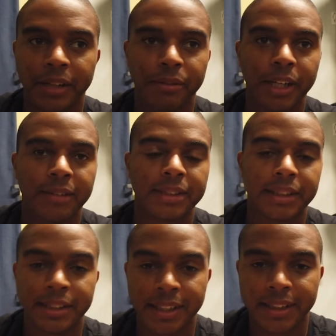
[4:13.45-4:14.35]
if you have a
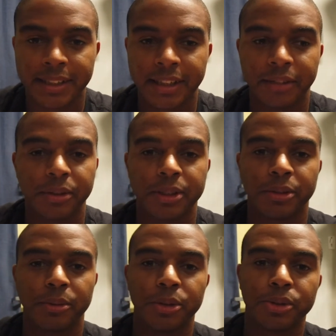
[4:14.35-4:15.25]
suggestion, if you're
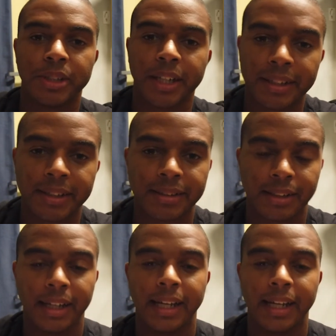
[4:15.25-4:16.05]
someone who's done this,